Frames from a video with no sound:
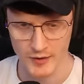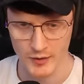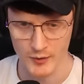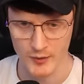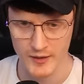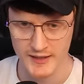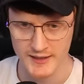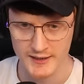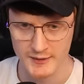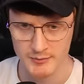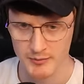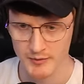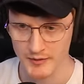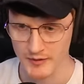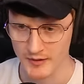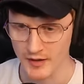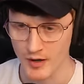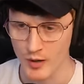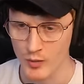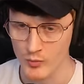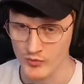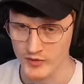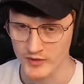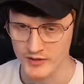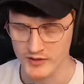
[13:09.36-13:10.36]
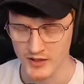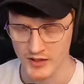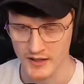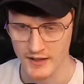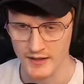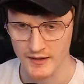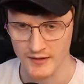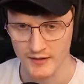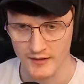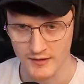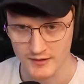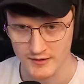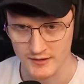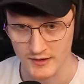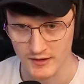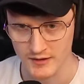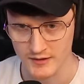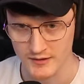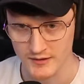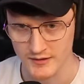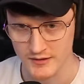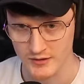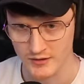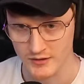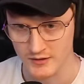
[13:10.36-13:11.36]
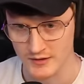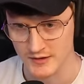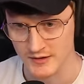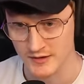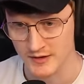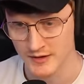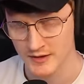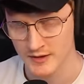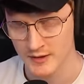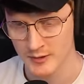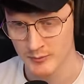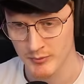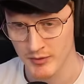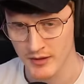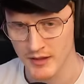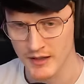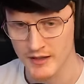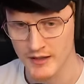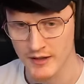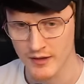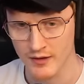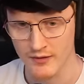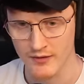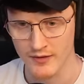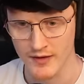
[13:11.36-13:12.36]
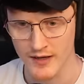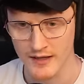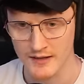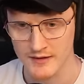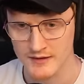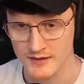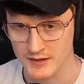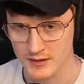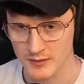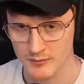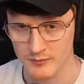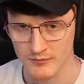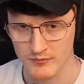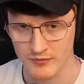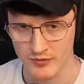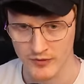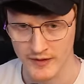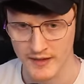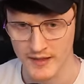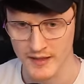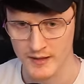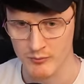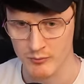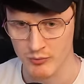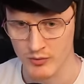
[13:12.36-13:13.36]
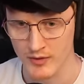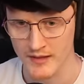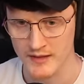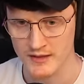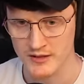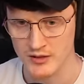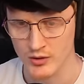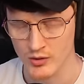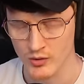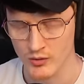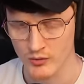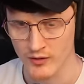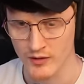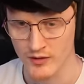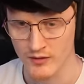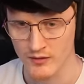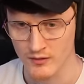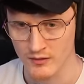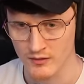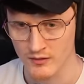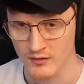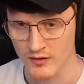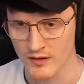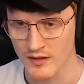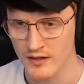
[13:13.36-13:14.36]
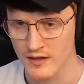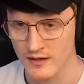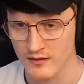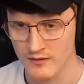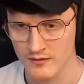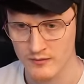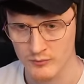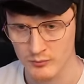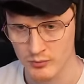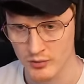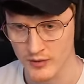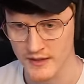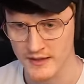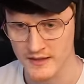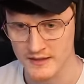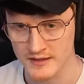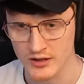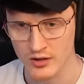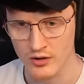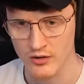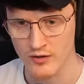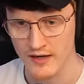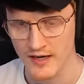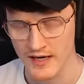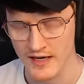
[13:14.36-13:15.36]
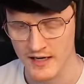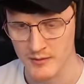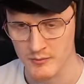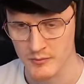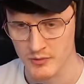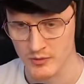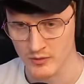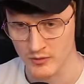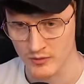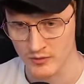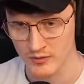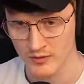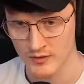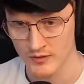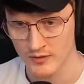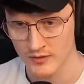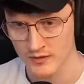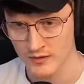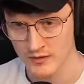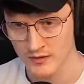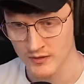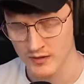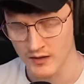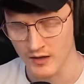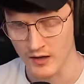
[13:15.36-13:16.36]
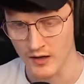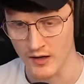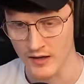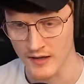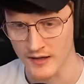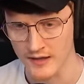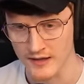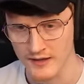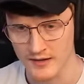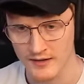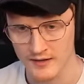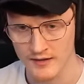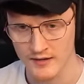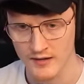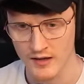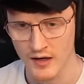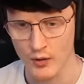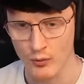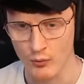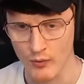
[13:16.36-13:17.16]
no expert, obviously, on dinosaurs, but I know that some freaking predatorial prehistoric animal, like a